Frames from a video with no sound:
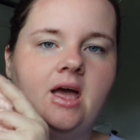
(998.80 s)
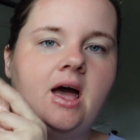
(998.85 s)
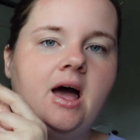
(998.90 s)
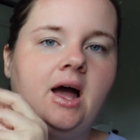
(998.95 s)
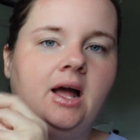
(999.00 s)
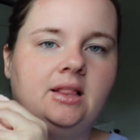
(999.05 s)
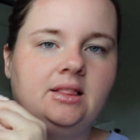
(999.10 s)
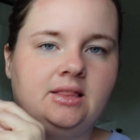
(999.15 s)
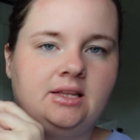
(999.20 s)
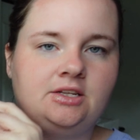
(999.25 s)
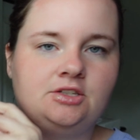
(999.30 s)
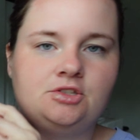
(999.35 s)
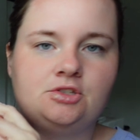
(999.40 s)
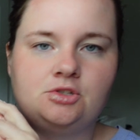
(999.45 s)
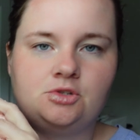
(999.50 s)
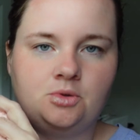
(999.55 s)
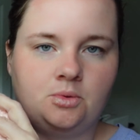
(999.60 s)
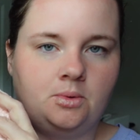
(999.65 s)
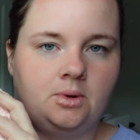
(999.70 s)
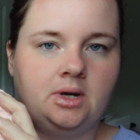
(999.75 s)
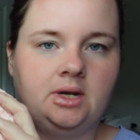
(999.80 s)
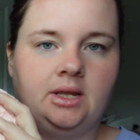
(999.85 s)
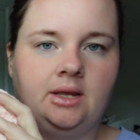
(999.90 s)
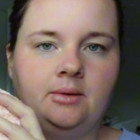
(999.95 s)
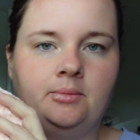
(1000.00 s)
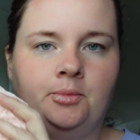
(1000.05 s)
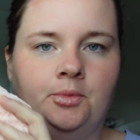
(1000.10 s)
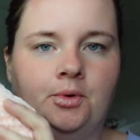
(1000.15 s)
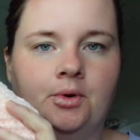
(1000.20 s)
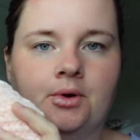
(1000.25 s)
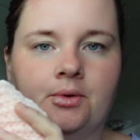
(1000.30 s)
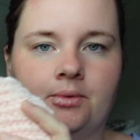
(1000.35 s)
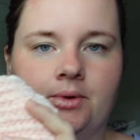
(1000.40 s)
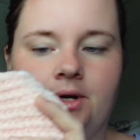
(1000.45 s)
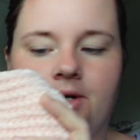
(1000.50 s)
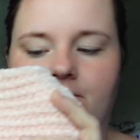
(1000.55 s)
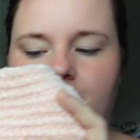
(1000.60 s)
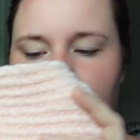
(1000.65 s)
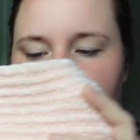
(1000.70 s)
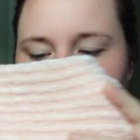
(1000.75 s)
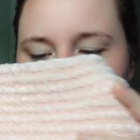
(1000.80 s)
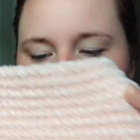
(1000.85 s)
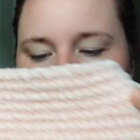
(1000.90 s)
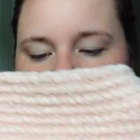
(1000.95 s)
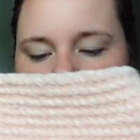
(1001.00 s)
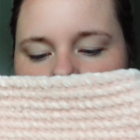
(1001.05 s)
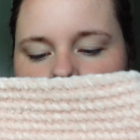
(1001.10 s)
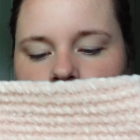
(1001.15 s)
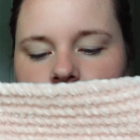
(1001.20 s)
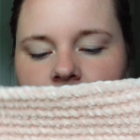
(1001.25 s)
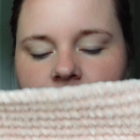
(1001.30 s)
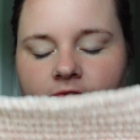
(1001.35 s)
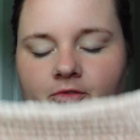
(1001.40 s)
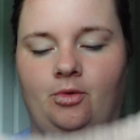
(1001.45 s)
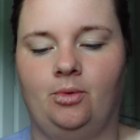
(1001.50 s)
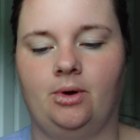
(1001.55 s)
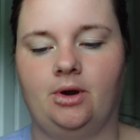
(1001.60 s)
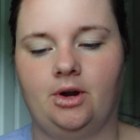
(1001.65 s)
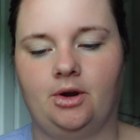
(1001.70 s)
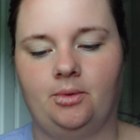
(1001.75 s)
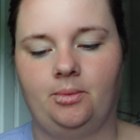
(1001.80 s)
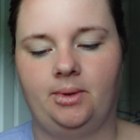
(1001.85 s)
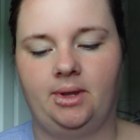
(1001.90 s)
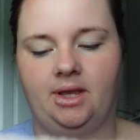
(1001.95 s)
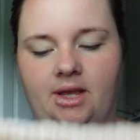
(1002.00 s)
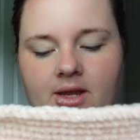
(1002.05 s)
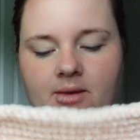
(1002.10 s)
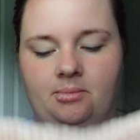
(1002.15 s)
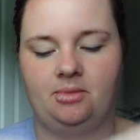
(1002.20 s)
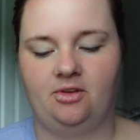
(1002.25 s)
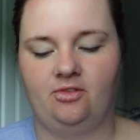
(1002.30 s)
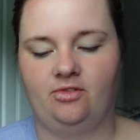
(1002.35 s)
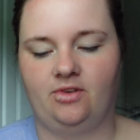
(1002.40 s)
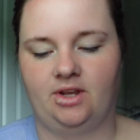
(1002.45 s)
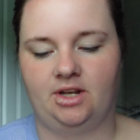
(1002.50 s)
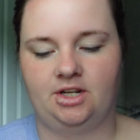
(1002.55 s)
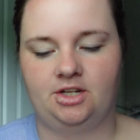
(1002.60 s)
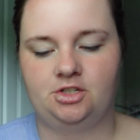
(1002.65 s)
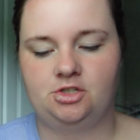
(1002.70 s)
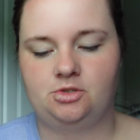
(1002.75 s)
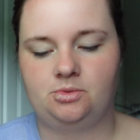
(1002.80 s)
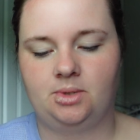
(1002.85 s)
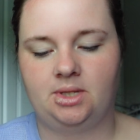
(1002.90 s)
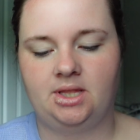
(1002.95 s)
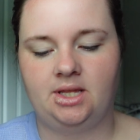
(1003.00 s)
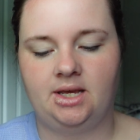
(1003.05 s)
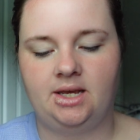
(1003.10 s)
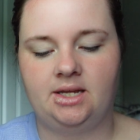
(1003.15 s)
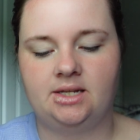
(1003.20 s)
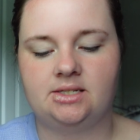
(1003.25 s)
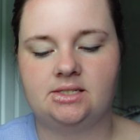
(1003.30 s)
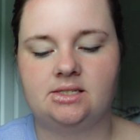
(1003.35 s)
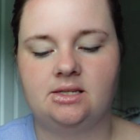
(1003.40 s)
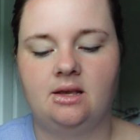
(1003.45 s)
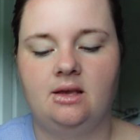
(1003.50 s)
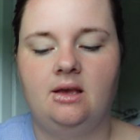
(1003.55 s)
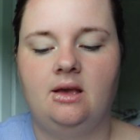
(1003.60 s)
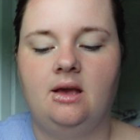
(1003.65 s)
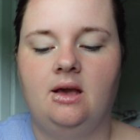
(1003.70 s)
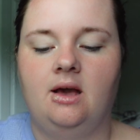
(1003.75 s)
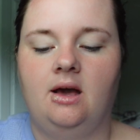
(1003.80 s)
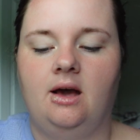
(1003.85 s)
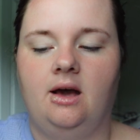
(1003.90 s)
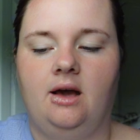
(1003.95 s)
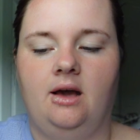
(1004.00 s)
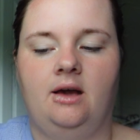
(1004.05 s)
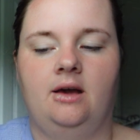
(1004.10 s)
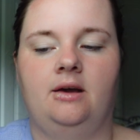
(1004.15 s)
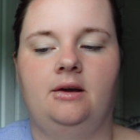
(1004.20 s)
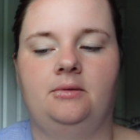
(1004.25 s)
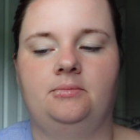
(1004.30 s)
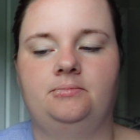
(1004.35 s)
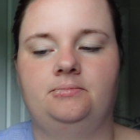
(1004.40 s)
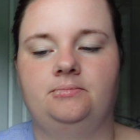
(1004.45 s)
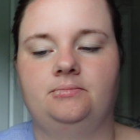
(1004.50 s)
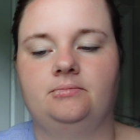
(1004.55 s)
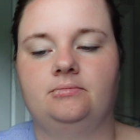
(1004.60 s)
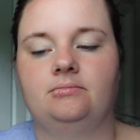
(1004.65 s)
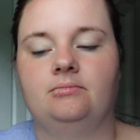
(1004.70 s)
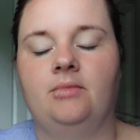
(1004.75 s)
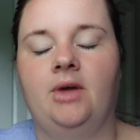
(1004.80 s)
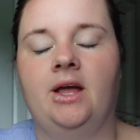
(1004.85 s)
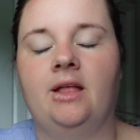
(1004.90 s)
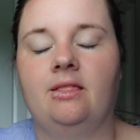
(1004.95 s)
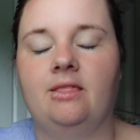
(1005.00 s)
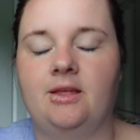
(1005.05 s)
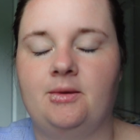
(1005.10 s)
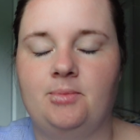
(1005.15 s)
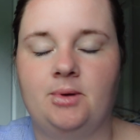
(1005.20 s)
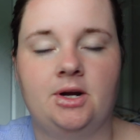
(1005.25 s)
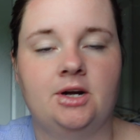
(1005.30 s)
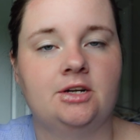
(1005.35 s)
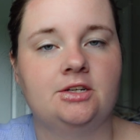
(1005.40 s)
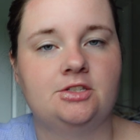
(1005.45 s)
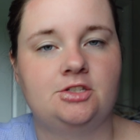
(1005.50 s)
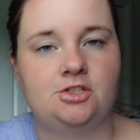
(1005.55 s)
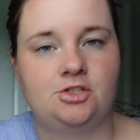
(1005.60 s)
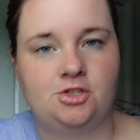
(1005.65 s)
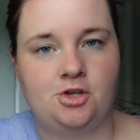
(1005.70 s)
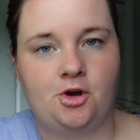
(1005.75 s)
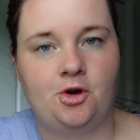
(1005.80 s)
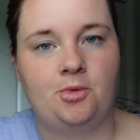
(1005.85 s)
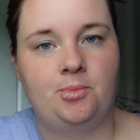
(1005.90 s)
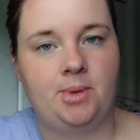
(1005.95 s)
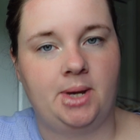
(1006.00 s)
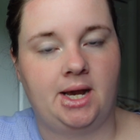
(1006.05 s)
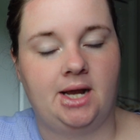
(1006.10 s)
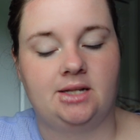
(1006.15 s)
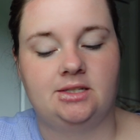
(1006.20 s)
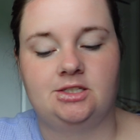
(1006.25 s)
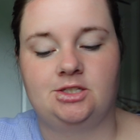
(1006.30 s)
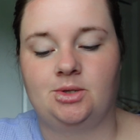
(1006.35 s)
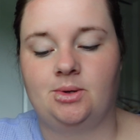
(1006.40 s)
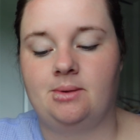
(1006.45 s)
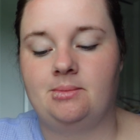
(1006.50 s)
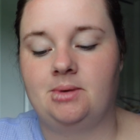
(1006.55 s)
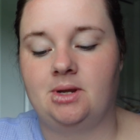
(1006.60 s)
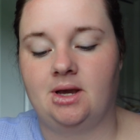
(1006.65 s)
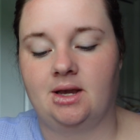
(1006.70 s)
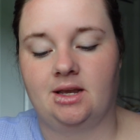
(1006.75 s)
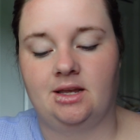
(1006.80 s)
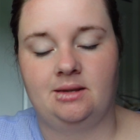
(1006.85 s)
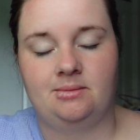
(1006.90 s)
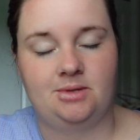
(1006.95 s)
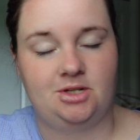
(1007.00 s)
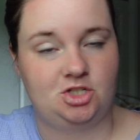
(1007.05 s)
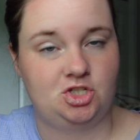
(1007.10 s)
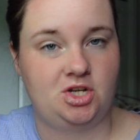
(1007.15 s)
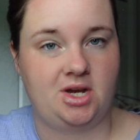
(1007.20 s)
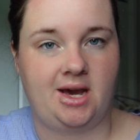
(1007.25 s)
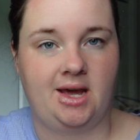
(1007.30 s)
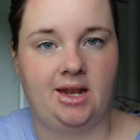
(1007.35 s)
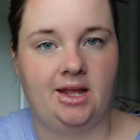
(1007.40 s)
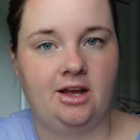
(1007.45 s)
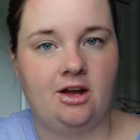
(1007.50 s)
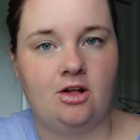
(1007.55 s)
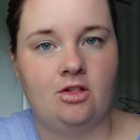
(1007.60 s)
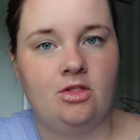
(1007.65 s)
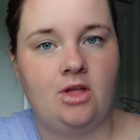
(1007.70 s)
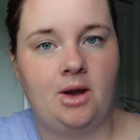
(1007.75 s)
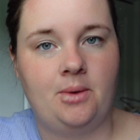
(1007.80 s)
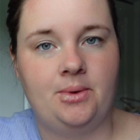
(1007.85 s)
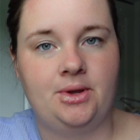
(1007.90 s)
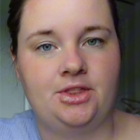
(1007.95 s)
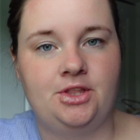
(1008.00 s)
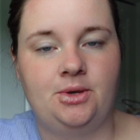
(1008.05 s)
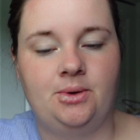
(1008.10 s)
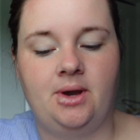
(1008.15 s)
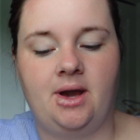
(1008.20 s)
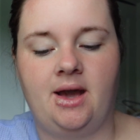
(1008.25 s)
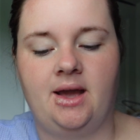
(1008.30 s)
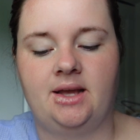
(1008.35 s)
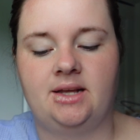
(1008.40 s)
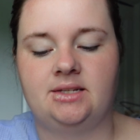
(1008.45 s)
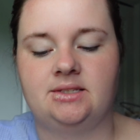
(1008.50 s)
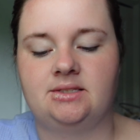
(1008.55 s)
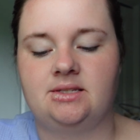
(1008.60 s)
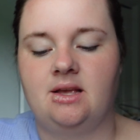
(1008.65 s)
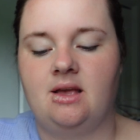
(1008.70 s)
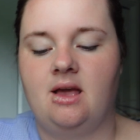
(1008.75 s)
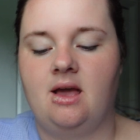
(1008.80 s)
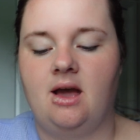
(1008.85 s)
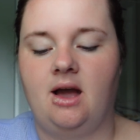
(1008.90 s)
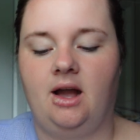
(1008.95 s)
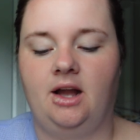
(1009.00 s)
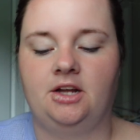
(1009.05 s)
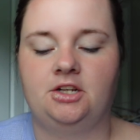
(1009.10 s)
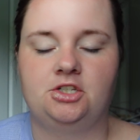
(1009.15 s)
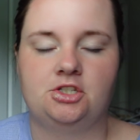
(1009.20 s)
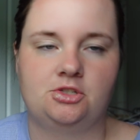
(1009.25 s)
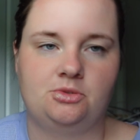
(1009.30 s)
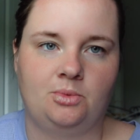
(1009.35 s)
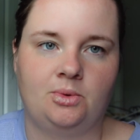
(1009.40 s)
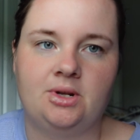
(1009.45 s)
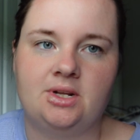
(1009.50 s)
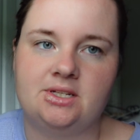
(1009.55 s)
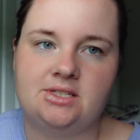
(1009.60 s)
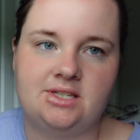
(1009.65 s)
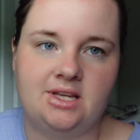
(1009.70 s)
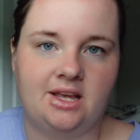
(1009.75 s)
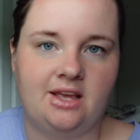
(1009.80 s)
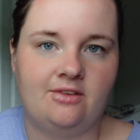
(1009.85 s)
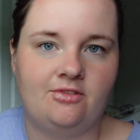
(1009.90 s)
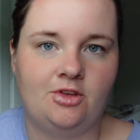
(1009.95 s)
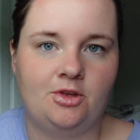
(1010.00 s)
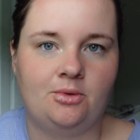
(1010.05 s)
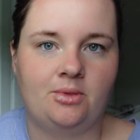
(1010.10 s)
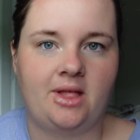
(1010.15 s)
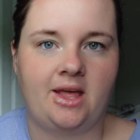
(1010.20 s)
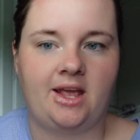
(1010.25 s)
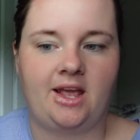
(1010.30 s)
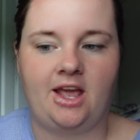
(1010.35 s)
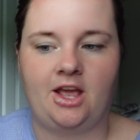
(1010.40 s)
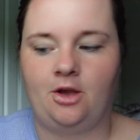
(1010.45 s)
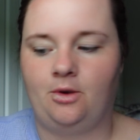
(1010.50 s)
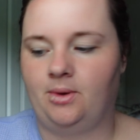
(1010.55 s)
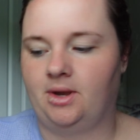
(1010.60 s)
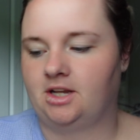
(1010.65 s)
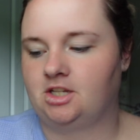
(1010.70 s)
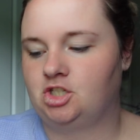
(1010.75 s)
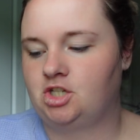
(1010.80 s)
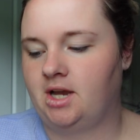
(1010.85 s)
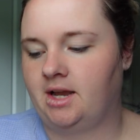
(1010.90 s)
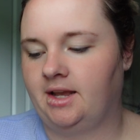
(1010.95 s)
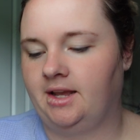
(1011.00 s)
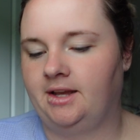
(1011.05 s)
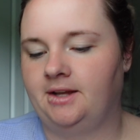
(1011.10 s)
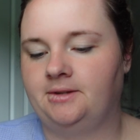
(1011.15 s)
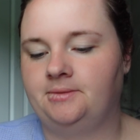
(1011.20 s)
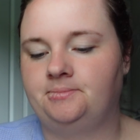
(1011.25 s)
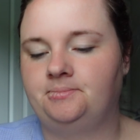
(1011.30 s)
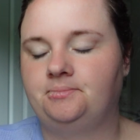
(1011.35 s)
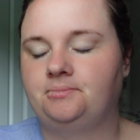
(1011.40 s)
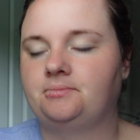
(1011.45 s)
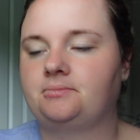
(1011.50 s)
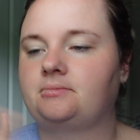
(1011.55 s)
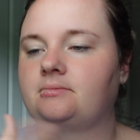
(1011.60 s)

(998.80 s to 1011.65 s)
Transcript: at least 20 more rows to go before we can be finished with it. My lip hurts so bad, so I'm not going to be chatting a lot with you guys. I just wanted to give you like a quick check-in.